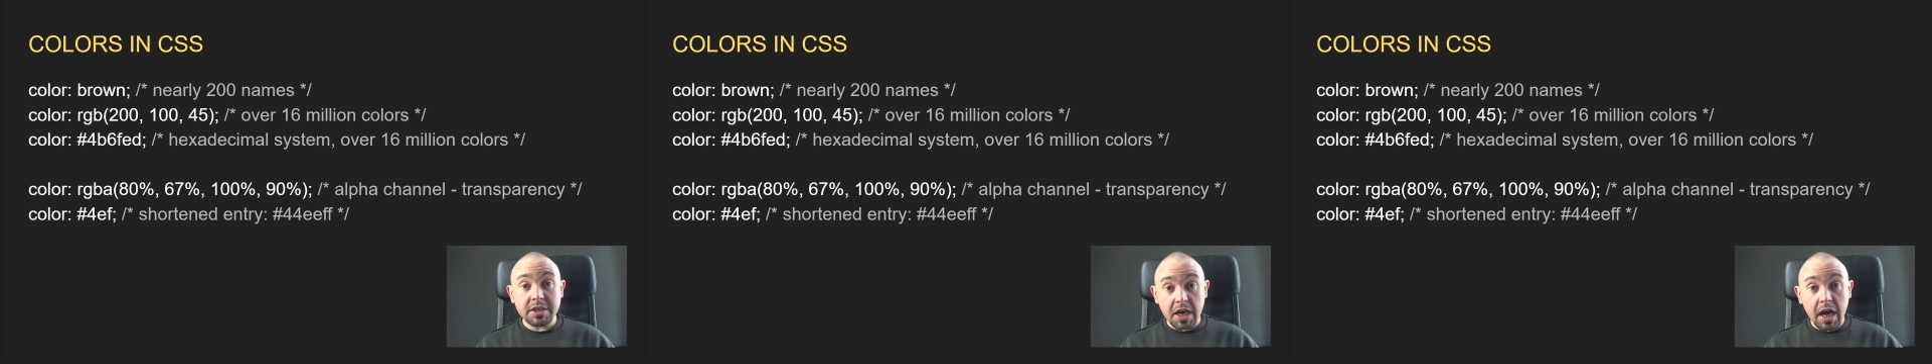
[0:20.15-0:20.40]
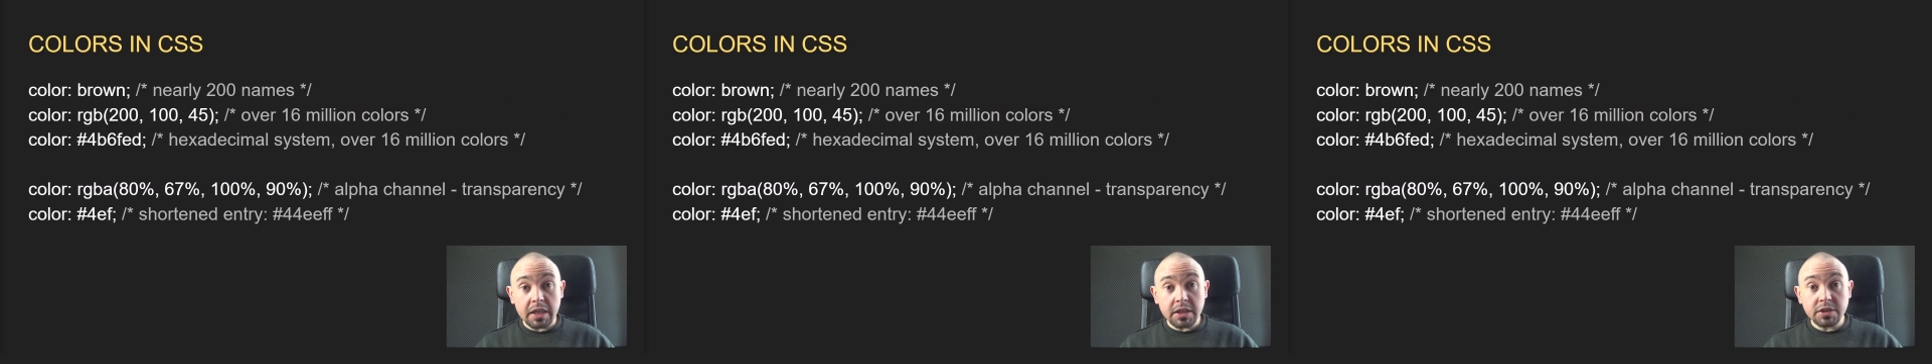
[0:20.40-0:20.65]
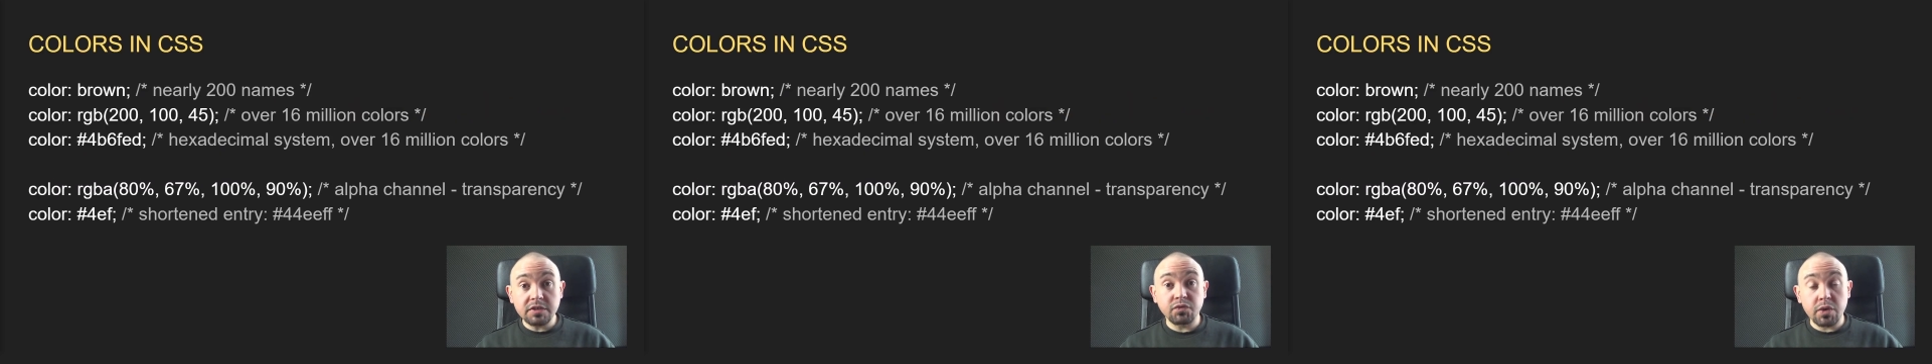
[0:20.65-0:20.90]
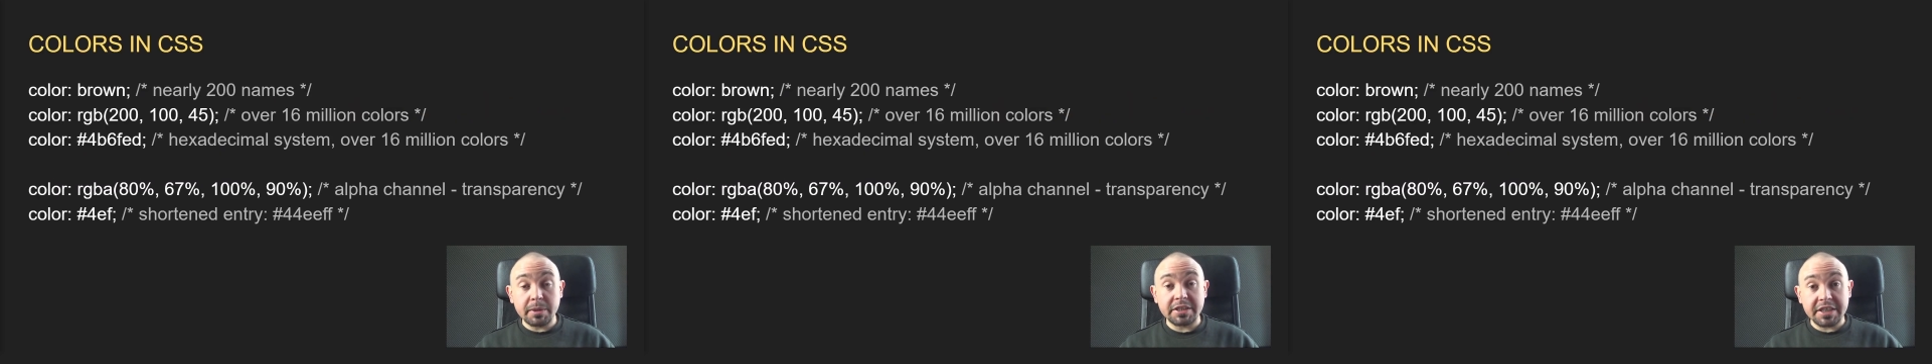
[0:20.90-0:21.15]
colors
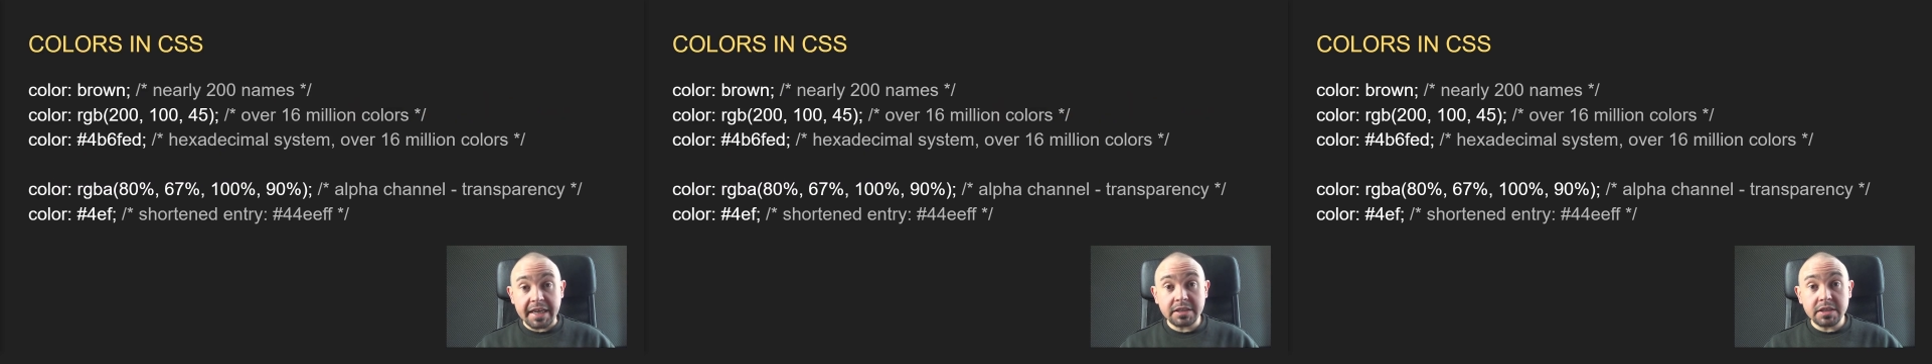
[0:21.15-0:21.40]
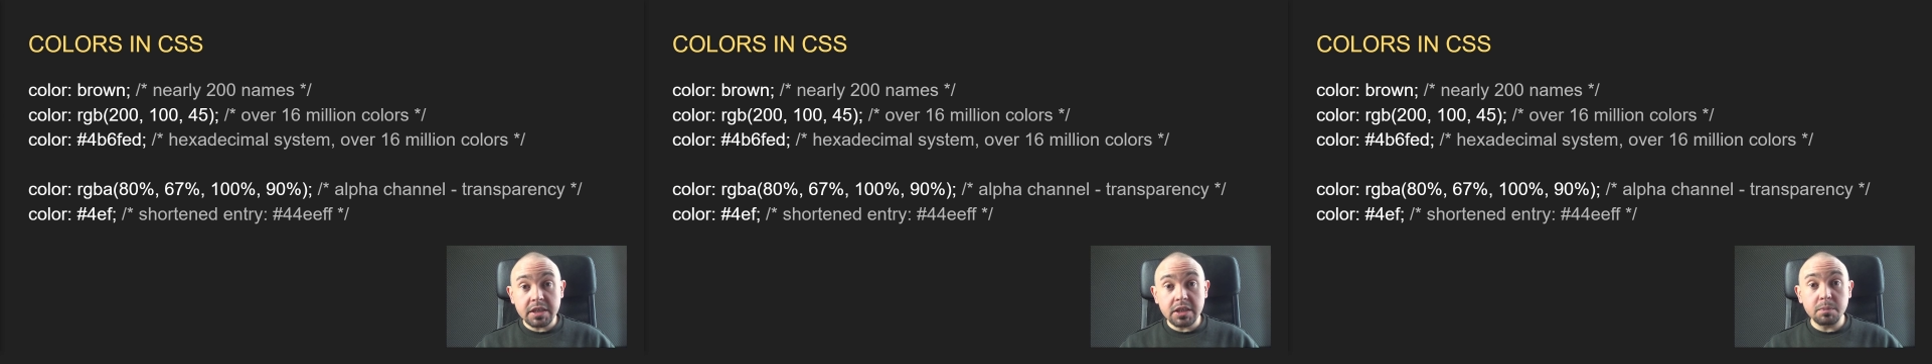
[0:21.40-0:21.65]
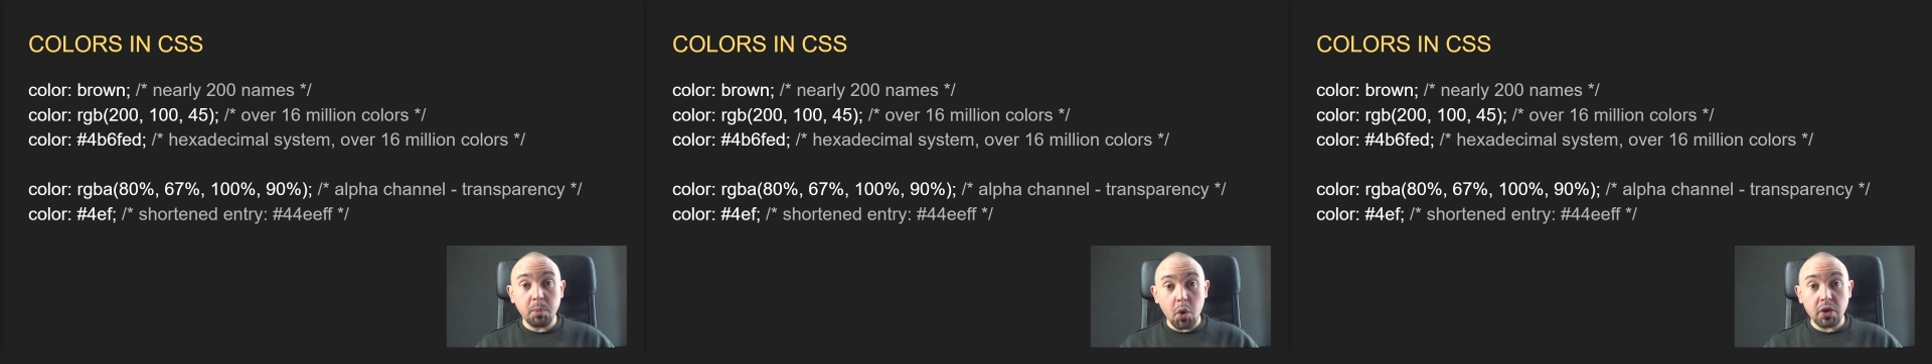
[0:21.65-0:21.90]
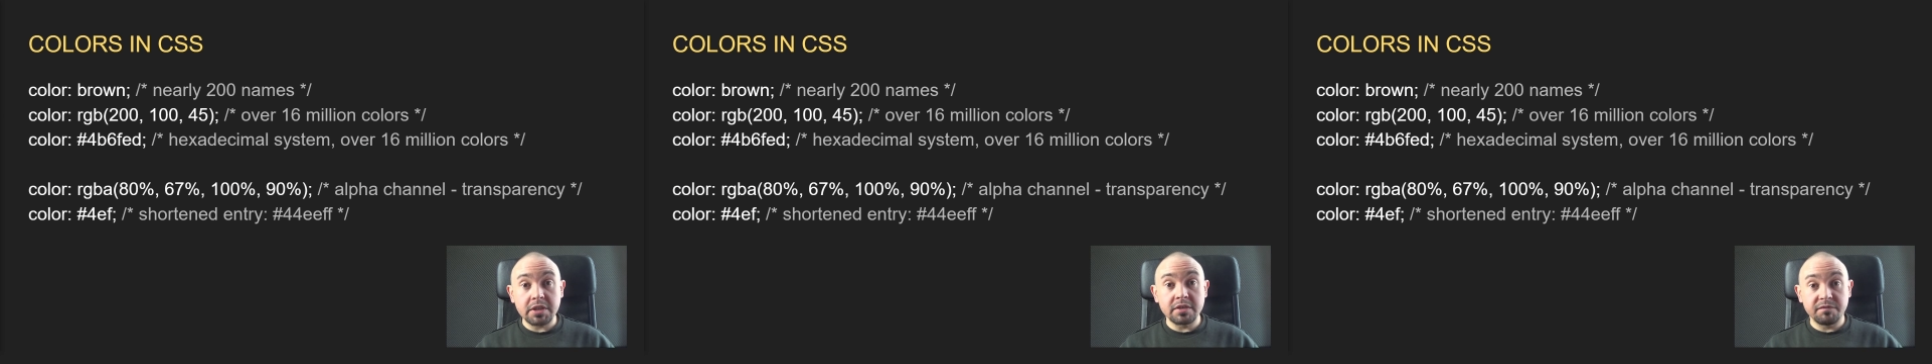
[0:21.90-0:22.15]
from a technical
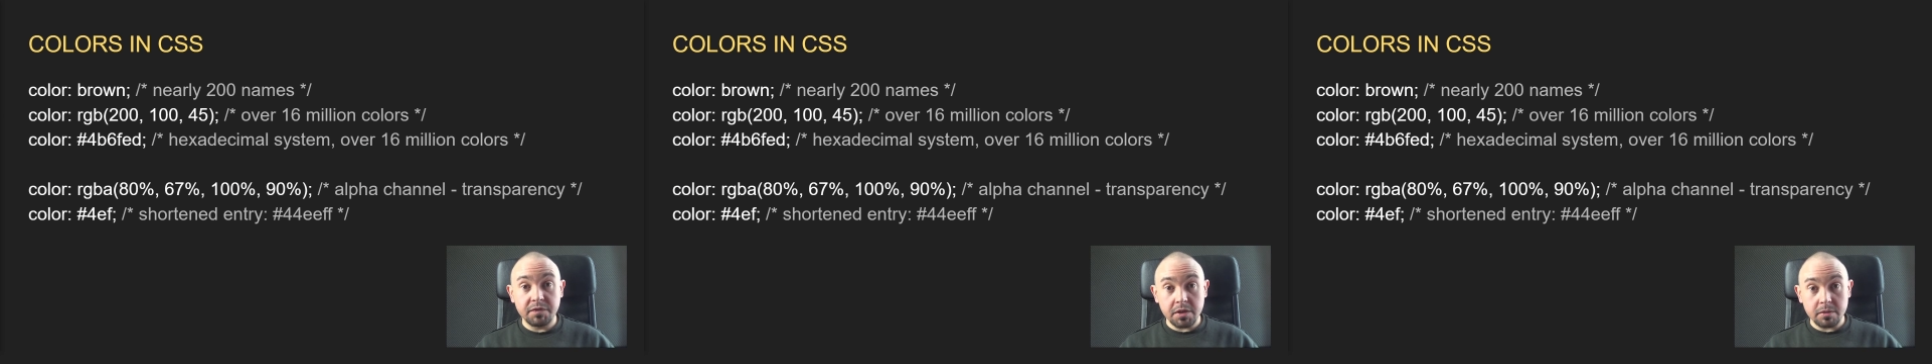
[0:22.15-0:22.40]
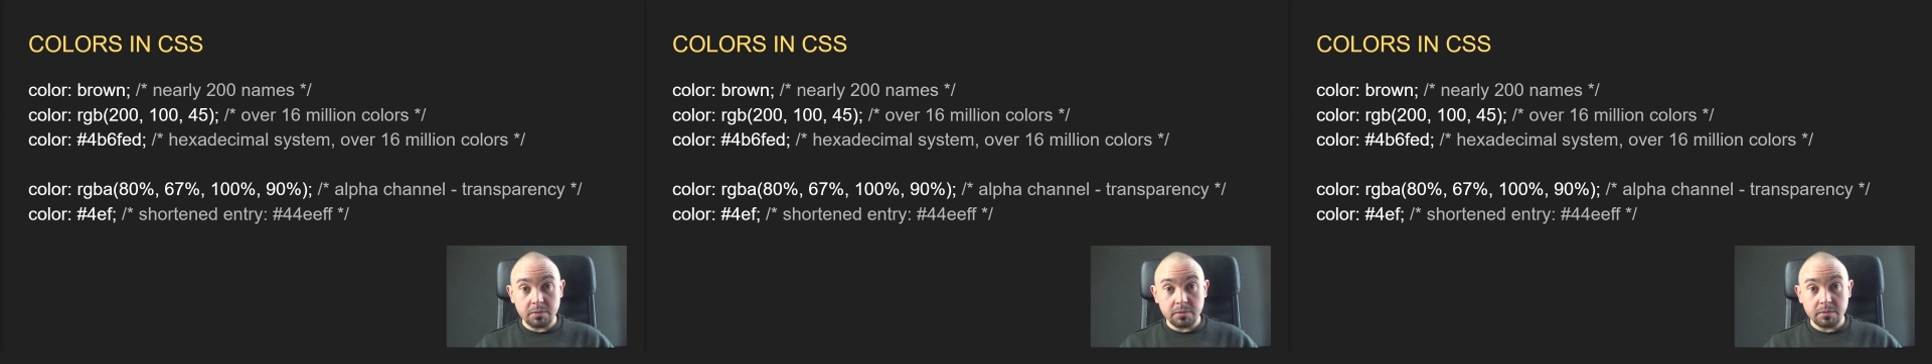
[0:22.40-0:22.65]
point of view.